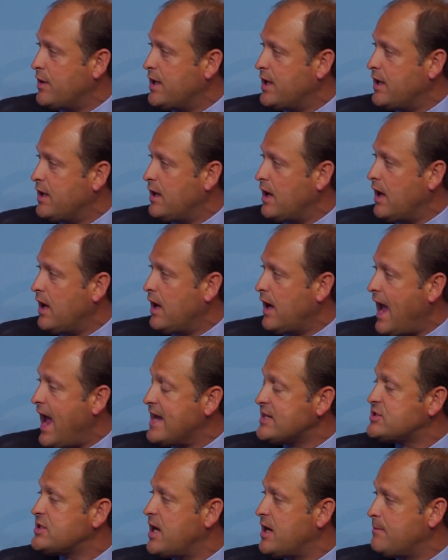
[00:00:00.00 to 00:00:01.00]
the
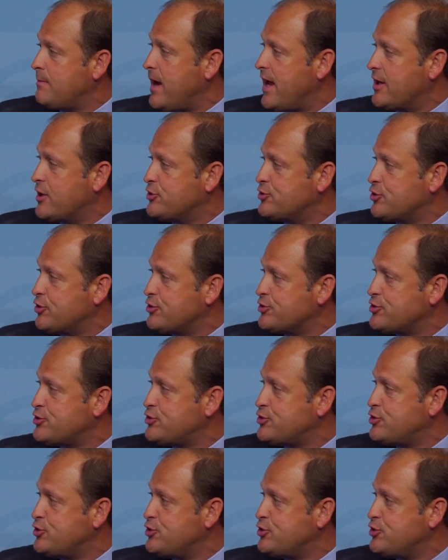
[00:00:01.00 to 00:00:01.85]
asset managers,